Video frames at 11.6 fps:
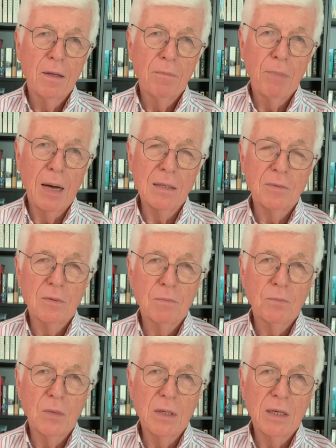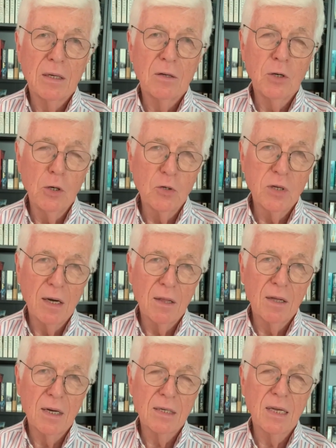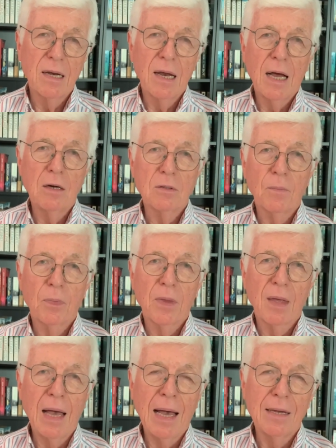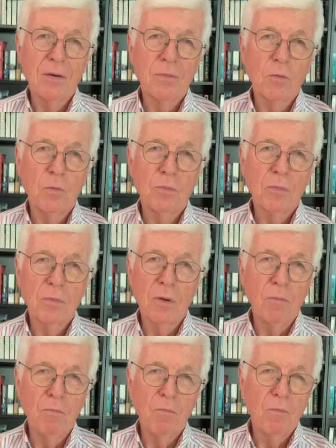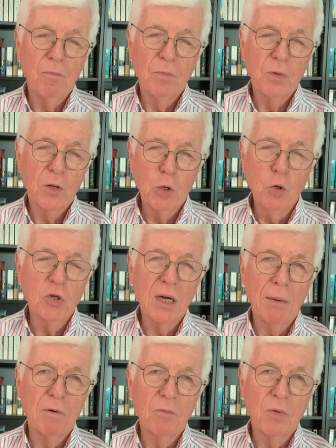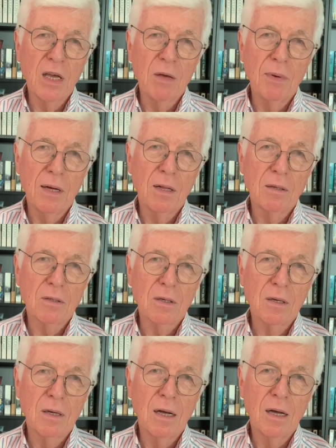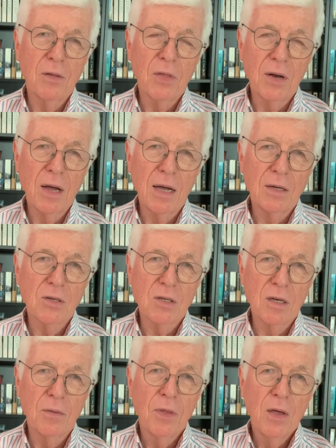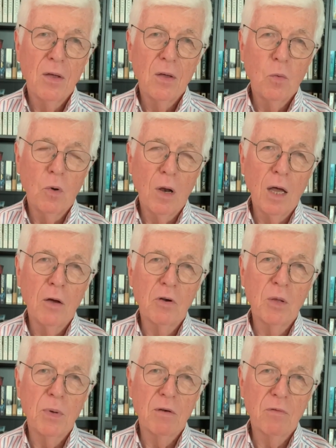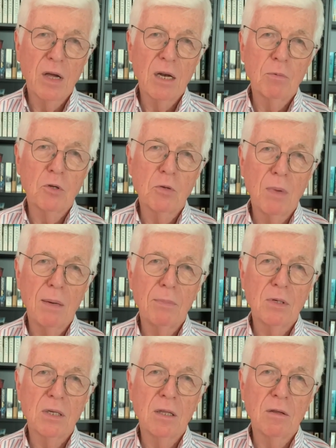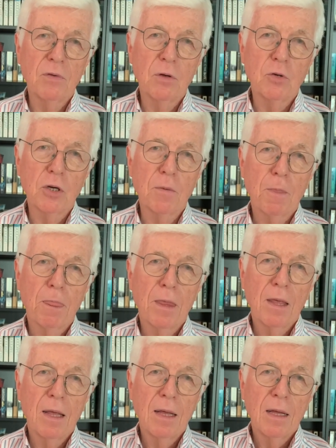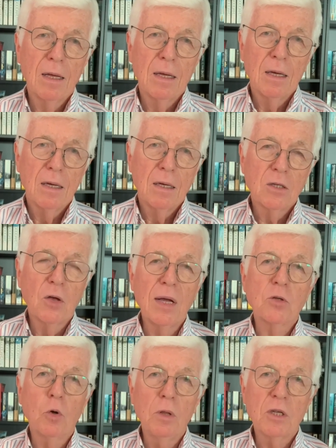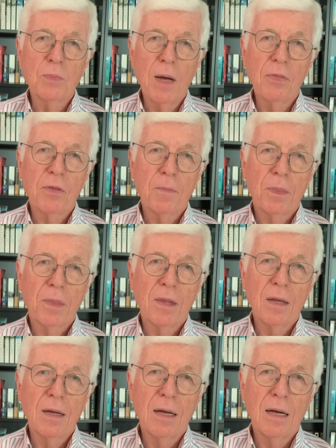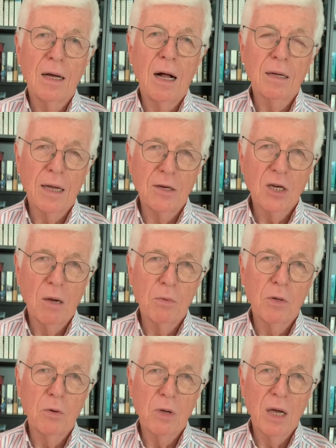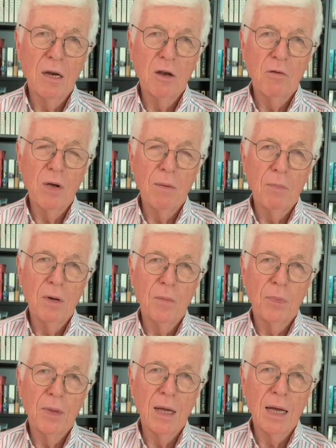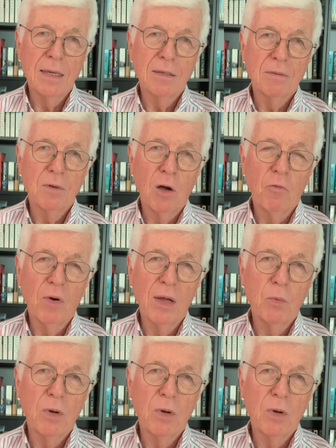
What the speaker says: but the newsletter that I send out and the huge number of emails that I answer will only be available to members in the future. So that's all this month. I'll catch up with you again in November, and hopefully